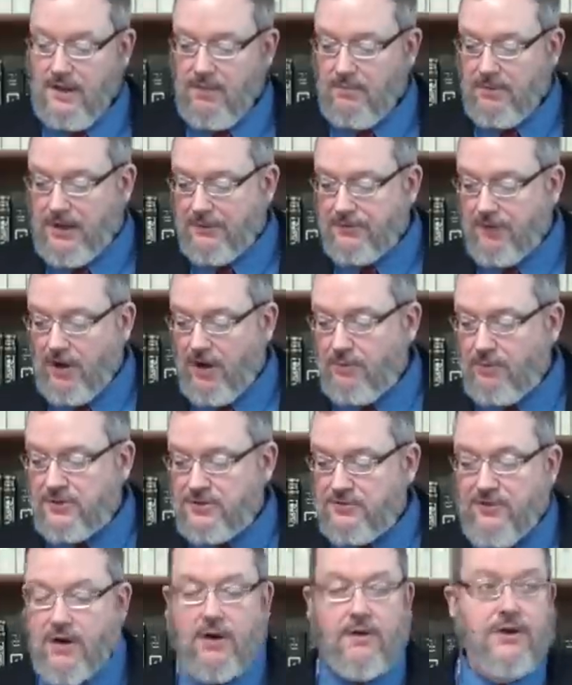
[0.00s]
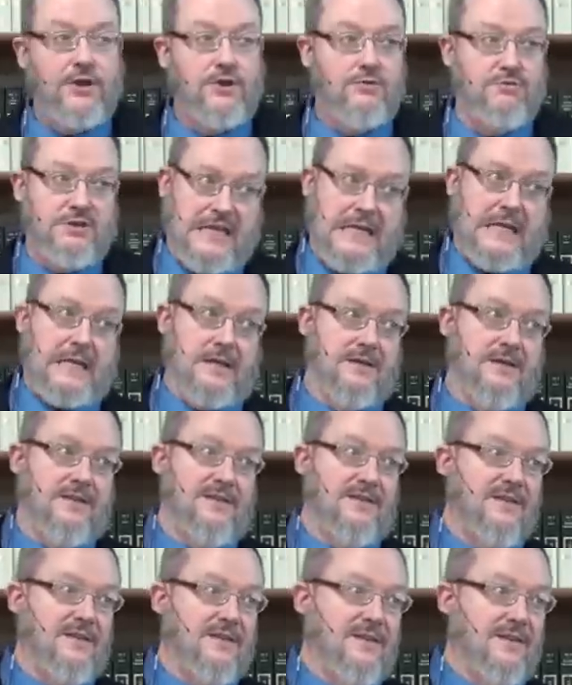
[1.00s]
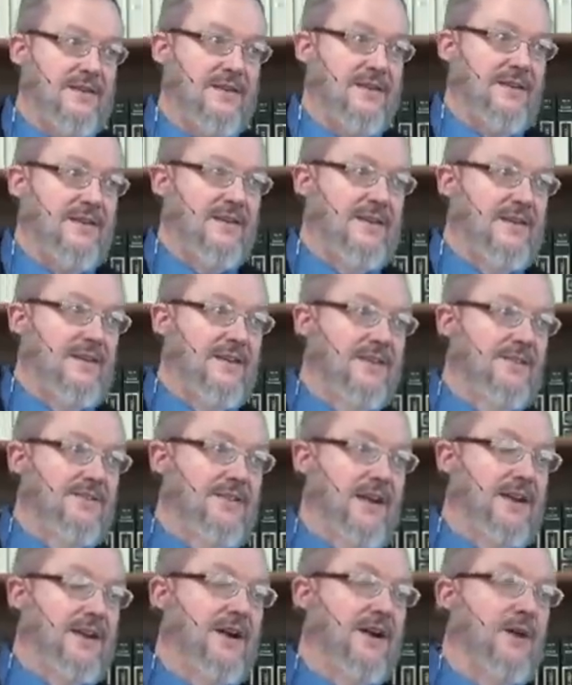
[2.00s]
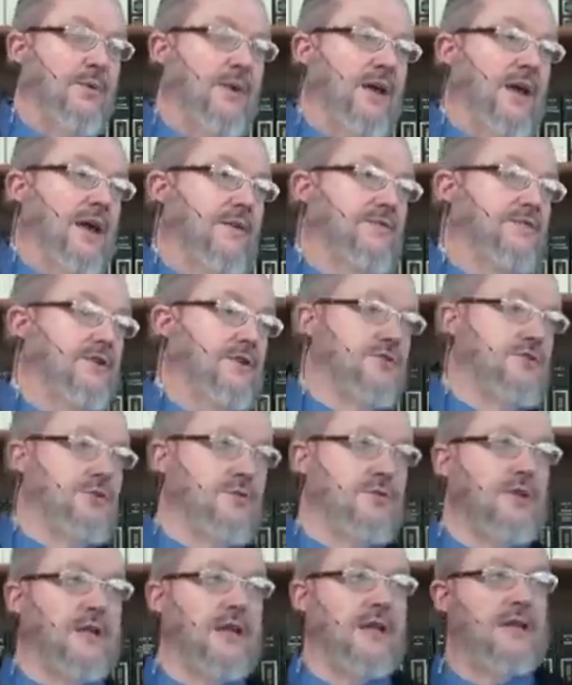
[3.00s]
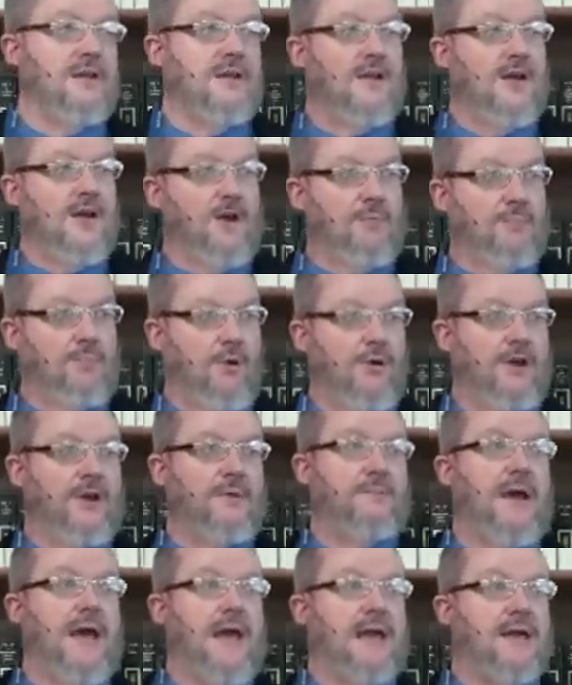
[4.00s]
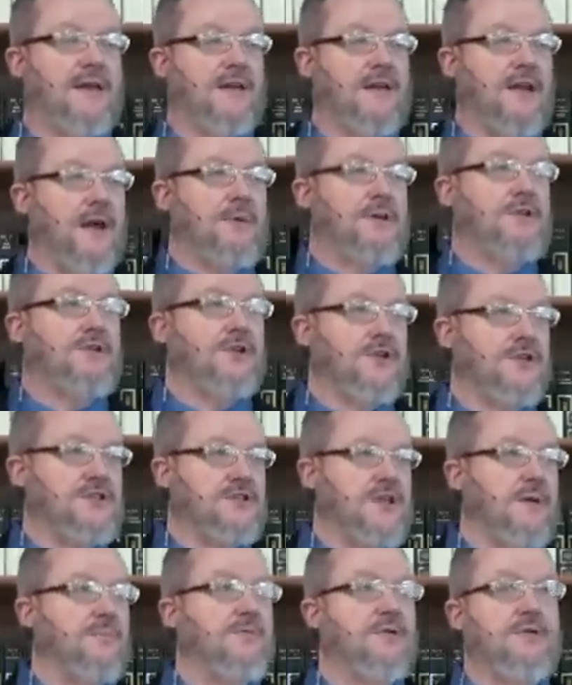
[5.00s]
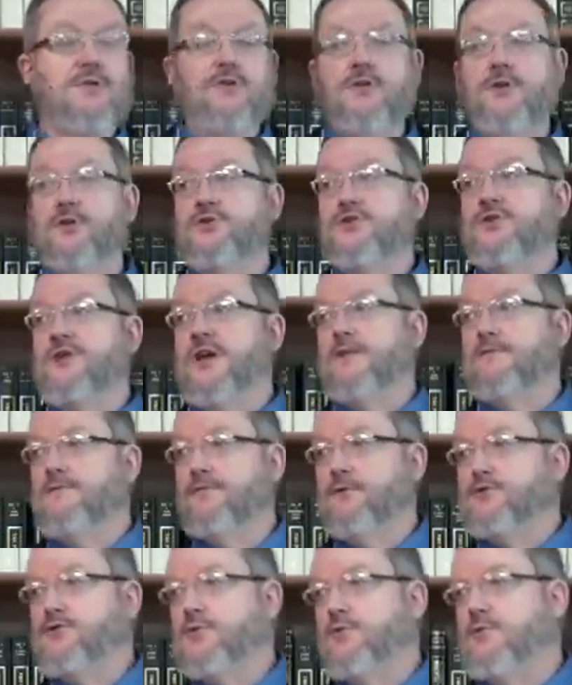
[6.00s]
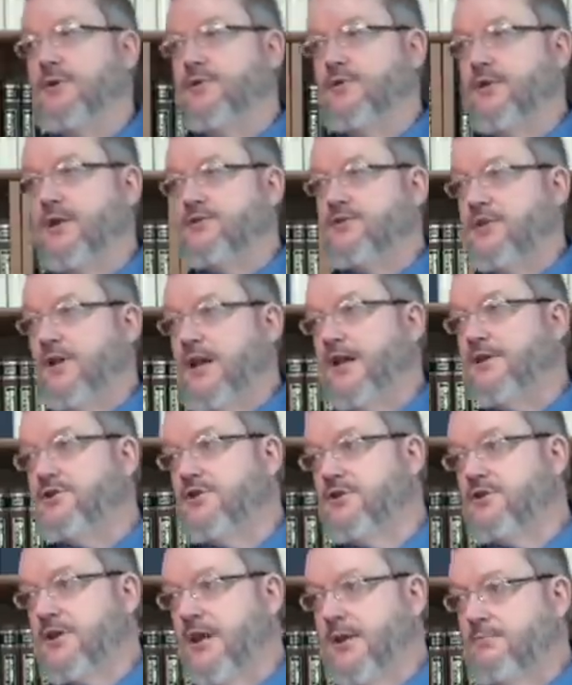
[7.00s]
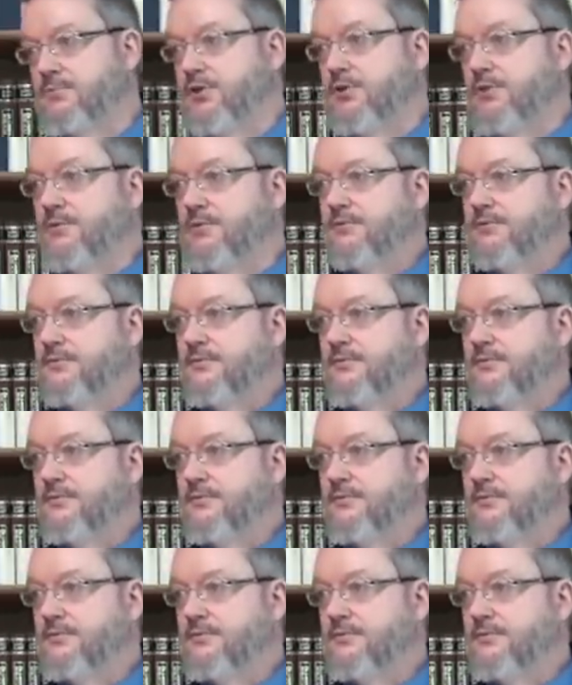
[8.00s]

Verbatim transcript: But I thought it was very unique that here we have Tertullian pointing back and coming to the same conclusion out of 1 Corinthians that I just came to.